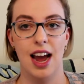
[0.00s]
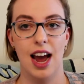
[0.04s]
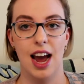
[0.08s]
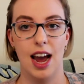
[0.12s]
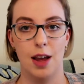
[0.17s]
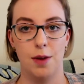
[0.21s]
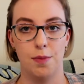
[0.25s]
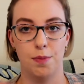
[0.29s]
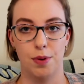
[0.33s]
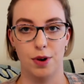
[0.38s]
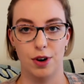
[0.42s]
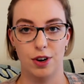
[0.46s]

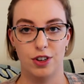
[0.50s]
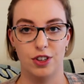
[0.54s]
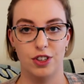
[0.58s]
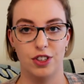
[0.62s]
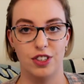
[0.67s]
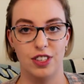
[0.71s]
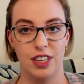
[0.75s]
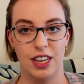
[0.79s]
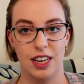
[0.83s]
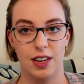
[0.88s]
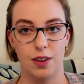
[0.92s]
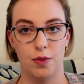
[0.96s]
I'm
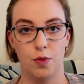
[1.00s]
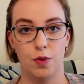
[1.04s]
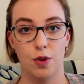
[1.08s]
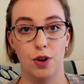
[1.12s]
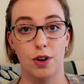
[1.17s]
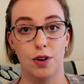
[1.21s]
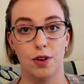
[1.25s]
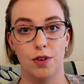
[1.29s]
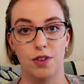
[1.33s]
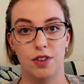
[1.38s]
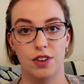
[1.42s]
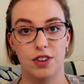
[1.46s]
purchasing
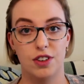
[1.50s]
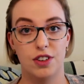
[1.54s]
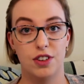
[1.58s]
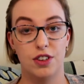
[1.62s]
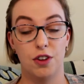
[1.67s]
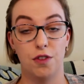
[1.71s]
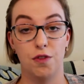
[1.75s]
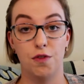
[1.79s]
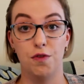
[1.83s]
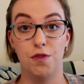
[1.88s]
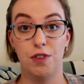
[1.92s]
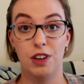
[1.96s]
were
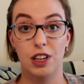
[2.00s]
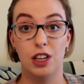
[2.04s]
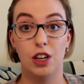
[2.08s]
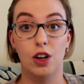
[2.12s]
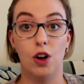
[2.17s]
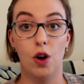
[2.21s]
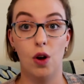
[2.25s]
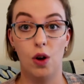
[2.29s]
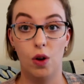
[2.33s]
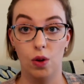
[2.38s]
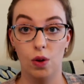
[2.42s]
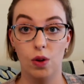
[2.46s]
to fill a
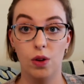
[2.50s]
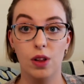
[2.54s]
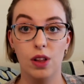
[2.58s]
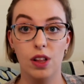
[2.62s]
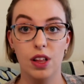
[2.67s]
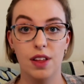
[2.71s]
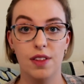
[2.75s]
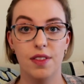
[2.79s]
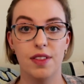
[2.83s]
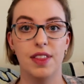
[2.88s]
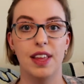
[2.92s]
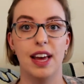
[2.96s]

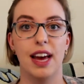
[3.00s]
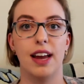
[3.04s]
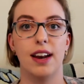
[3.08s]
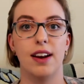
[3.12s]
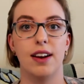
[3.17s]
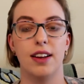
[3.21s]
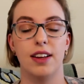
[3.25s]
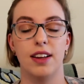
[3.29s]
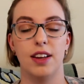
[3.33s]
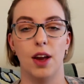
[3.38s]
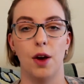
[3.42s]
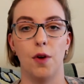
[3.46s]
hole
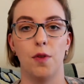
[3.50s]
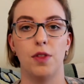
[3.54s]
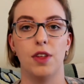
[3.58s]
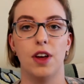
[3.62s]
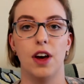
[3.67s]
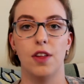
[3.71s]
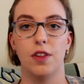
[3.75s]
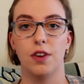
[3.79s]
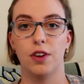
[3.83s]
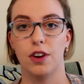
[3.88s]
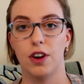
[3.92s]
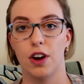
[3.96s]
that, the
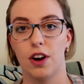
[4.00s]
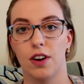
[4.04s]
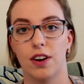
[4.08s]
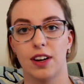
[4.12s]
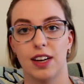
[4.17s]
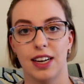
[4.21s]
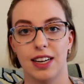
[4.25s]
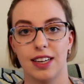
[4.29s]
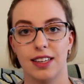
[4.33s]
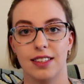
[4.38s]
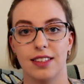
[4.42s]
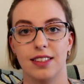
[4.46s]
other
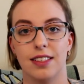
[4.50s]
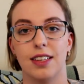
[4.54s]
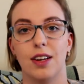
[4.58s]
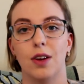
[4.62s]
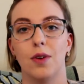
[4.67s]
cardigans,